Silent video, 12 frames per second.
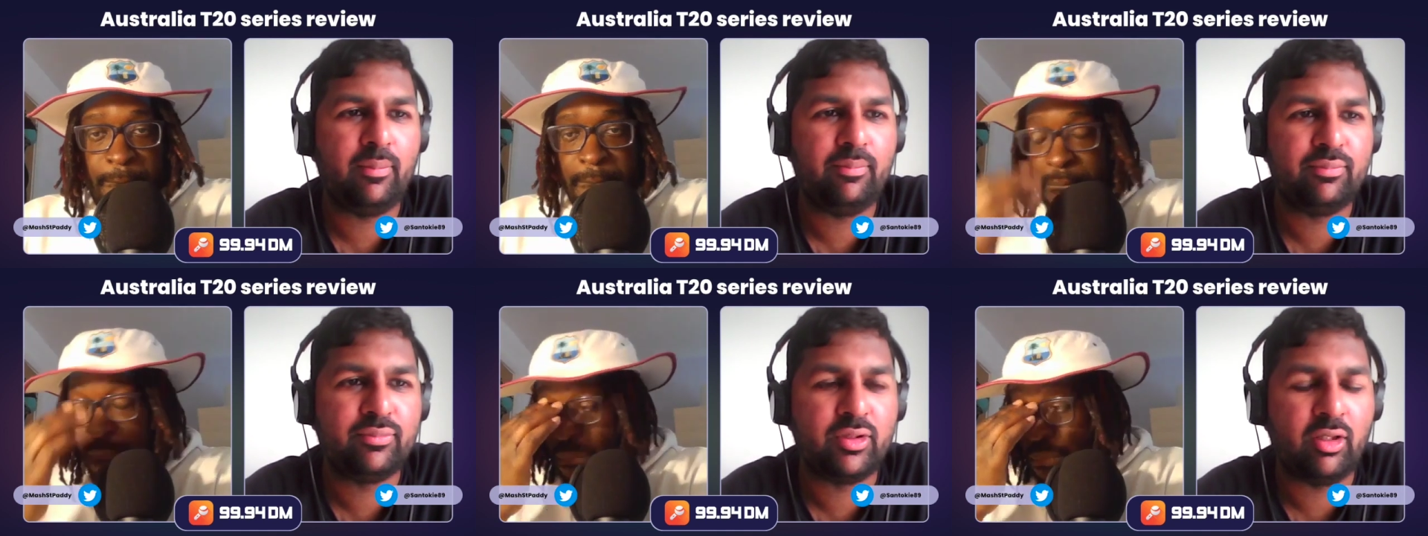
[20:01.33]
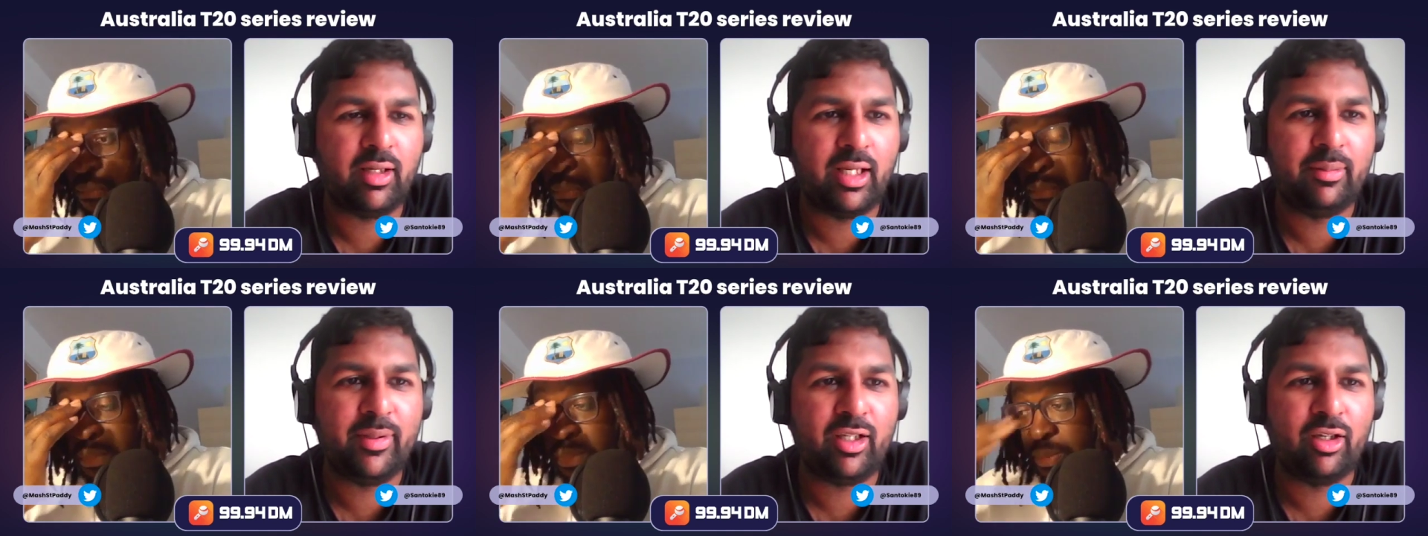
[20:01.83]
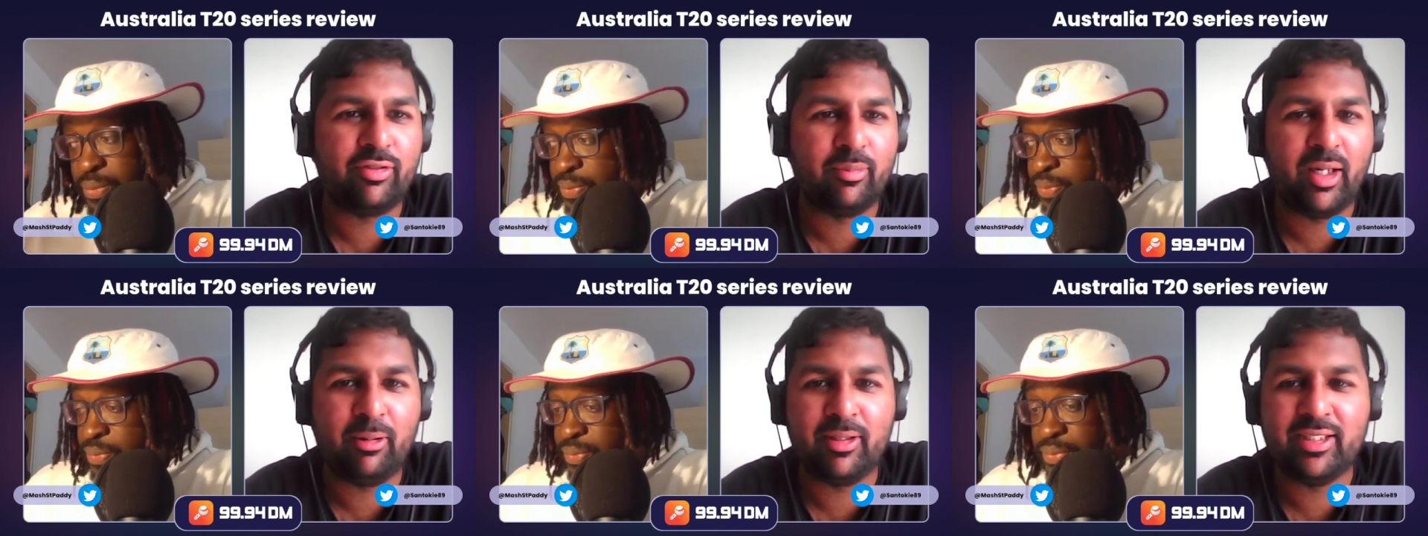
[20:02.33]
Speaker 1: um, all right, let me go for
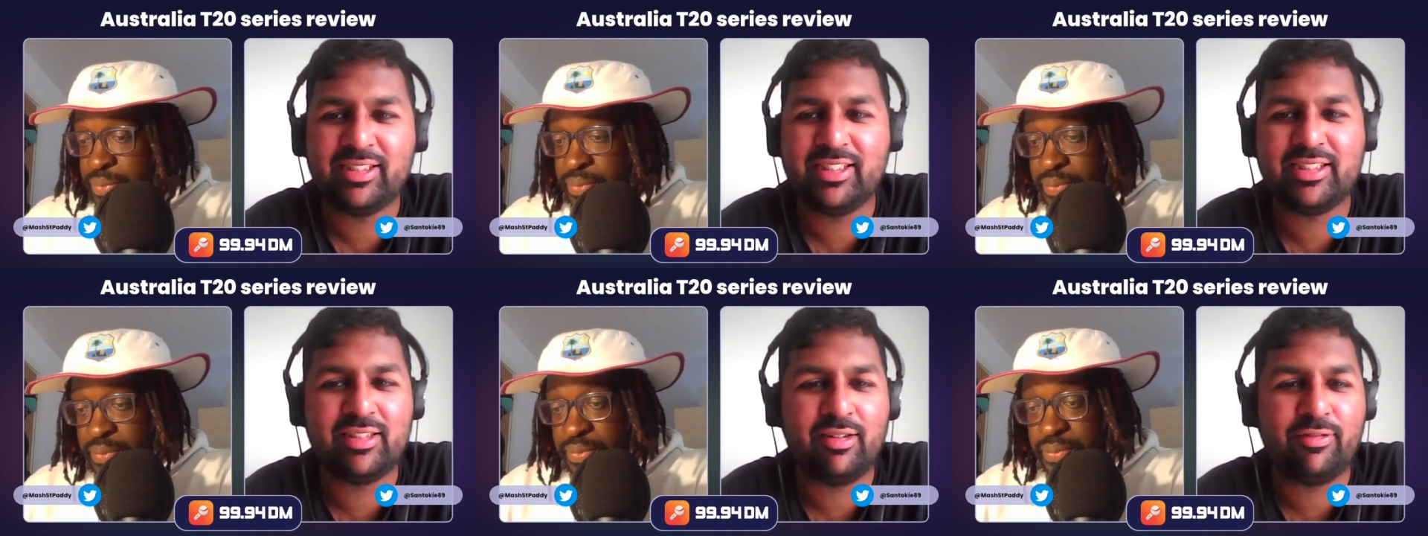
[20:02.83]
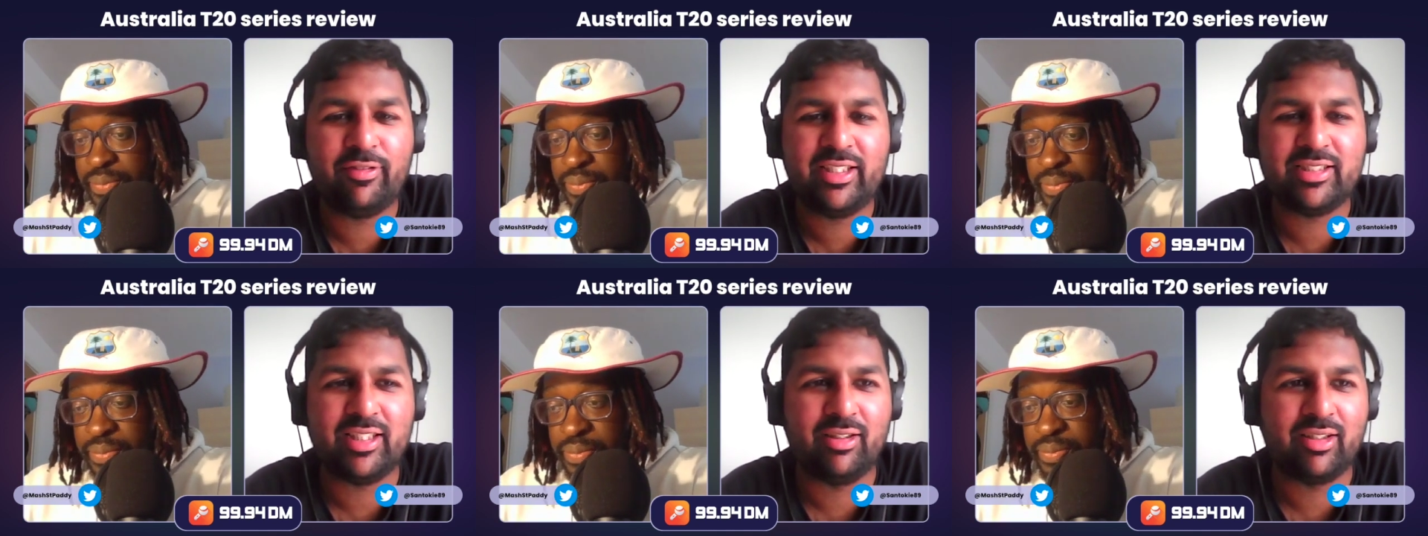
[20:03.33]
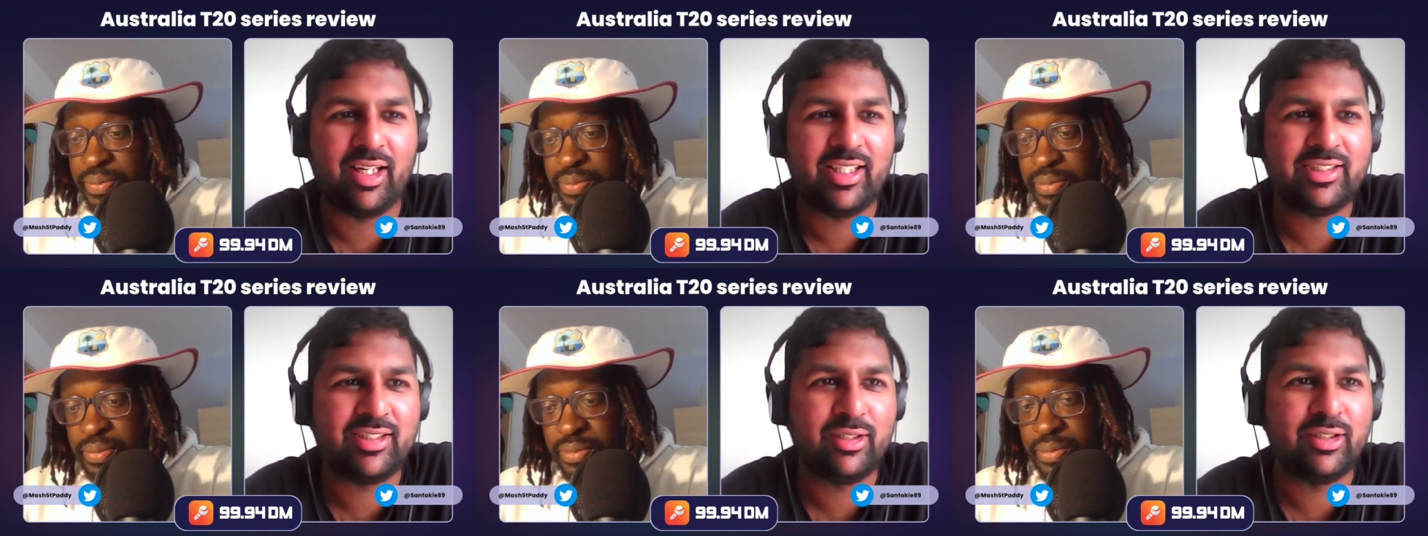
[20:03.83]
my one. This, this is a freestyle,
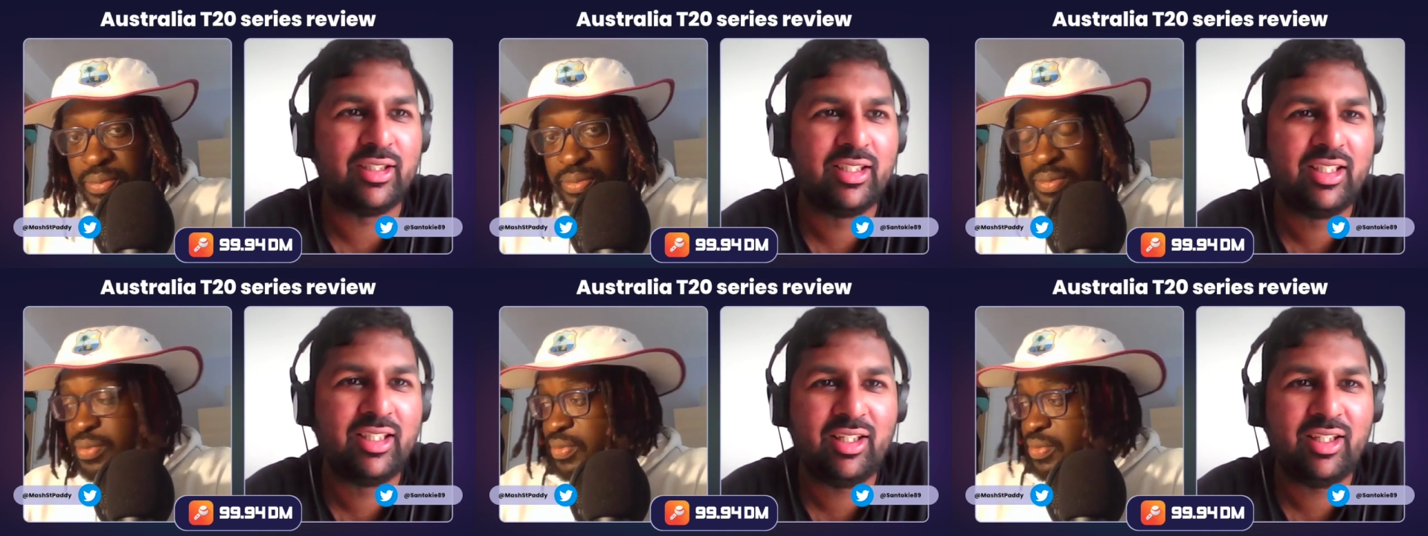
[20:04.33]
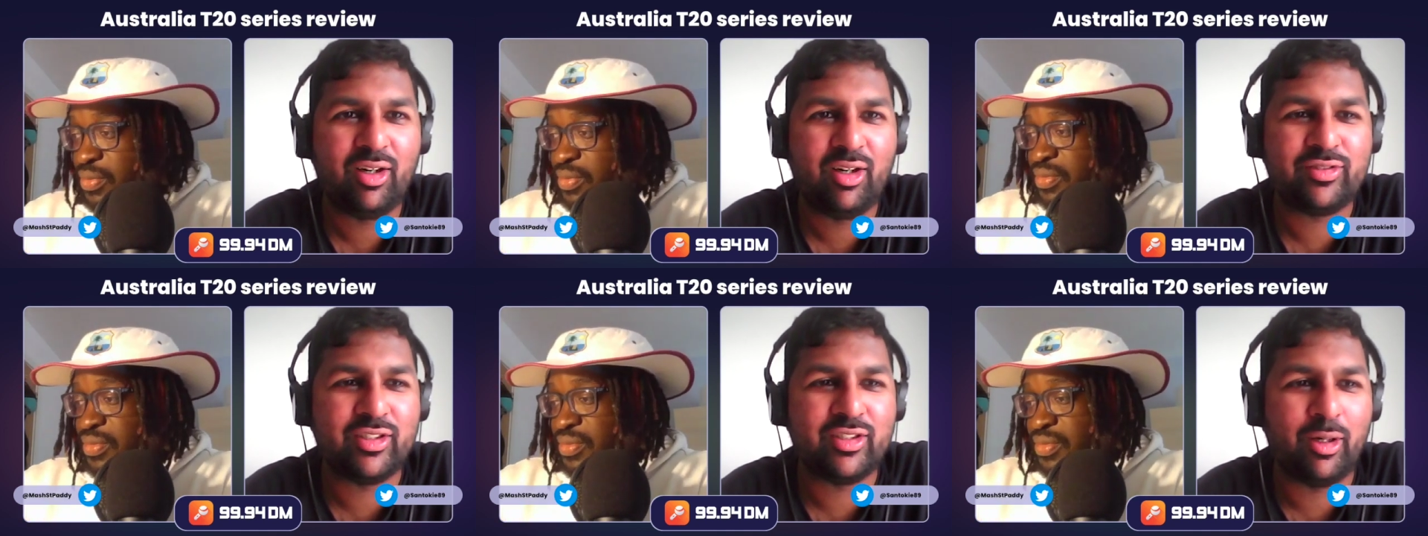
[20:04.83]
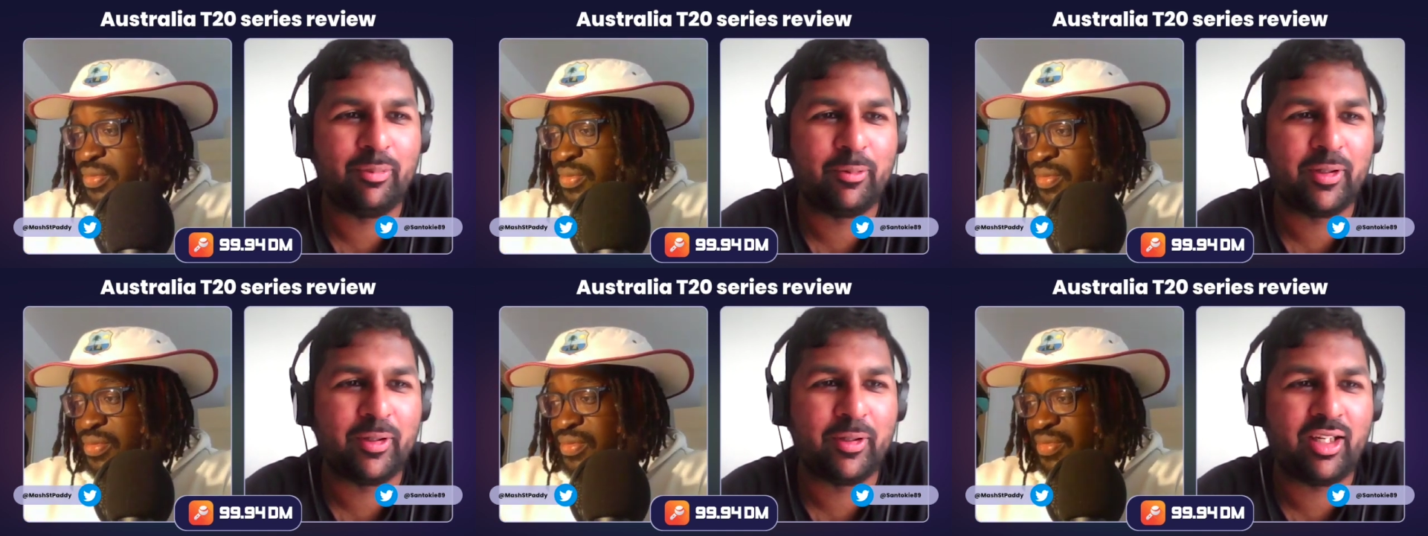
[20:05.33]
guy, so off the
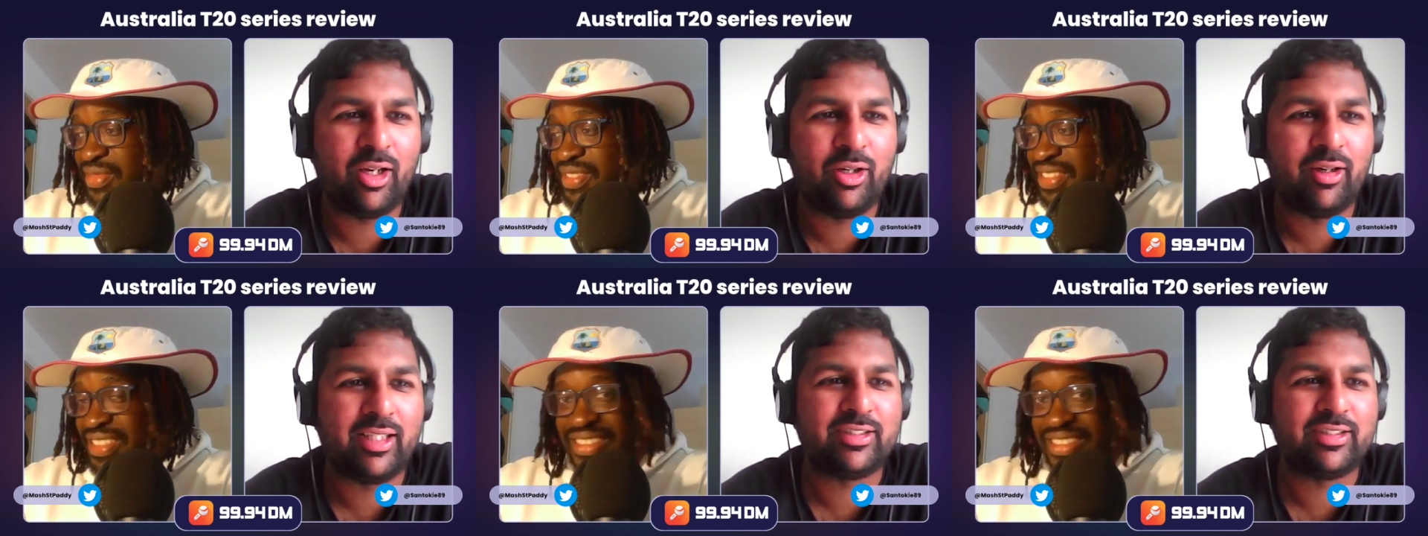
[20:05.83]
top, we're going to go.